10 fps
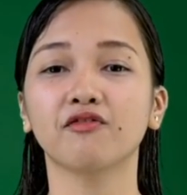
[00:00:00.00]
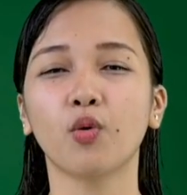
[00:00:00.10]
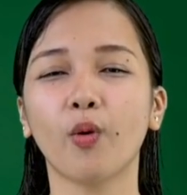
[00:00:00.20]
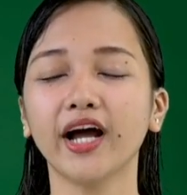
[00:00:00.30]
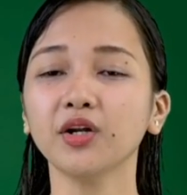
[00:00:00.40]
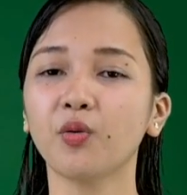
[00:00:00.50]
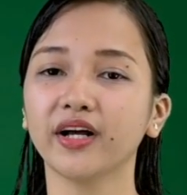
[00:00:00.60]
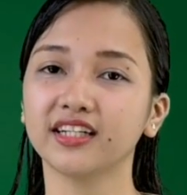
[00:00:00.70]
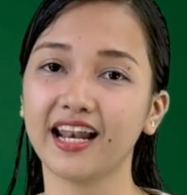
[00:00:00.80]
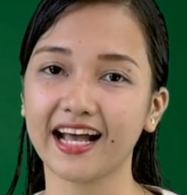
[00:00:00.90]
of one
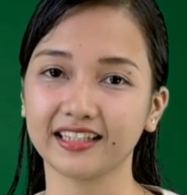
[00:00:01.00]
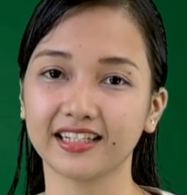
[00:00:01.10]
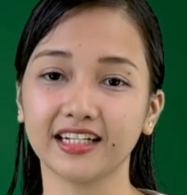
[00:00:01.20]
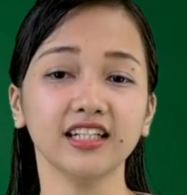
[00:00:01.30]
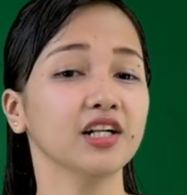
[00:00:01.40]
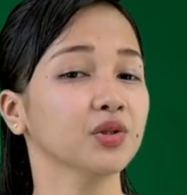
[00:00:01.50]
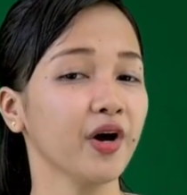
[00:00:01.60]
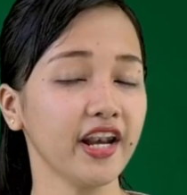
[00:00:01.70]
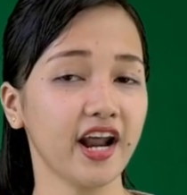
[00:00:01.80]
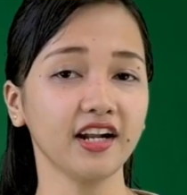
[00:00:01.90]
quadrilateral
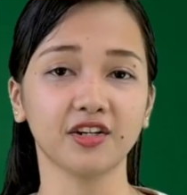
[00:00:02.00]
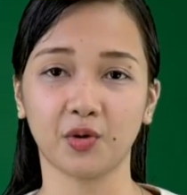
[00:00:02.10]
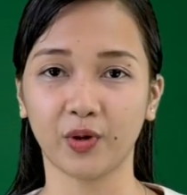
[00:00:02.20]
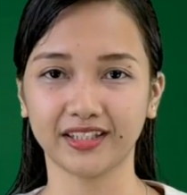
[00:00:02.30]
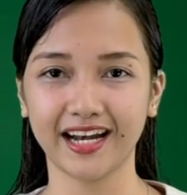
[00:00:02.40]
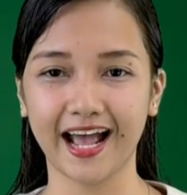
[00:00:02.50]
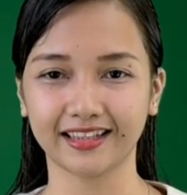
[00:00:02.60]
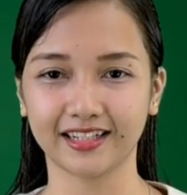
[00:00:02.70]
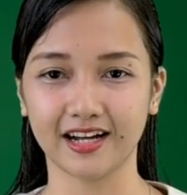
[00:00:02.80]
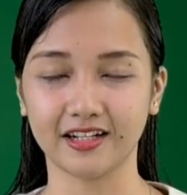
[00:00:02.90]
to another
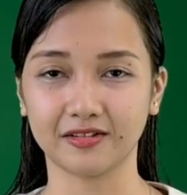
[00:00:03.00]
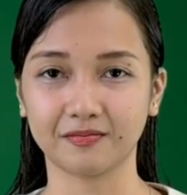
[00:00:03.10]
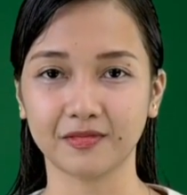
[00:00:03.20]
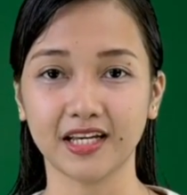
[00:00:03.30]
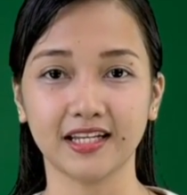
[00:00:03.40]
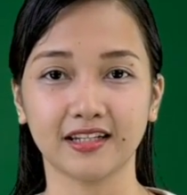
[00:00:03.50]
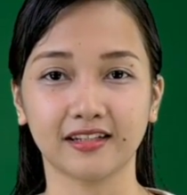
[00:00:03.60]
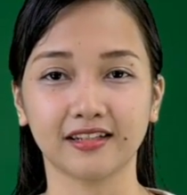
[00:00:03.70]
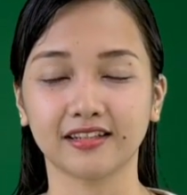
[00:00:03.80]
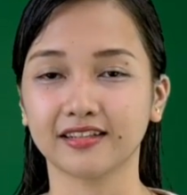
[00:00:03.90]
quadrilateral.
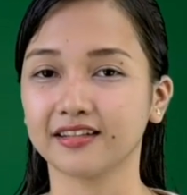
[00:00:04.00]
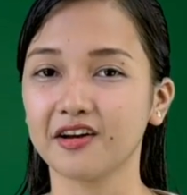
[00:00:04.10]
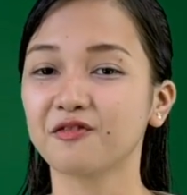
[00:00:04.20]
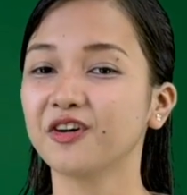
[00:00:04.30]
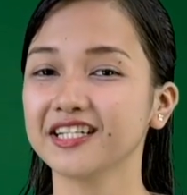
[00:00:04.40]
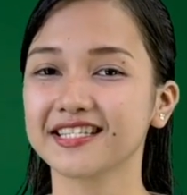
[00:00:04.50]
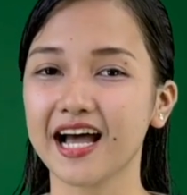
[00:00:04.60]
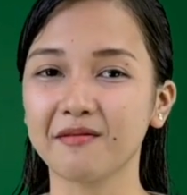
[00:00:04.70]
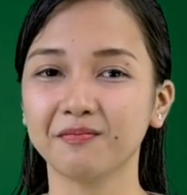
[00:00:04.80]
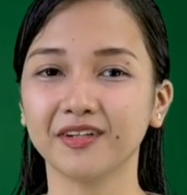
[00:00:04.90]
For
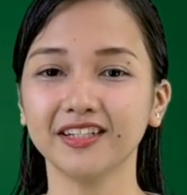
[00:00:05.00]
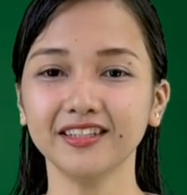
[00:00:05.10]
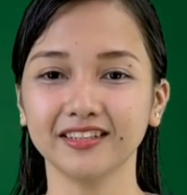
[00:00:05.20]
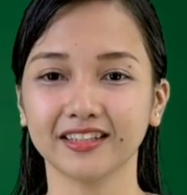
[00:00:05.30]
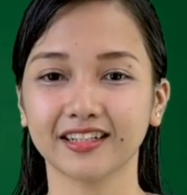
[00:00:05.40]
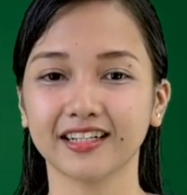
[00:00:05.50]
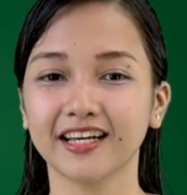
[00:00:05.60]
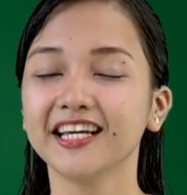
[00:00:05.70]
example,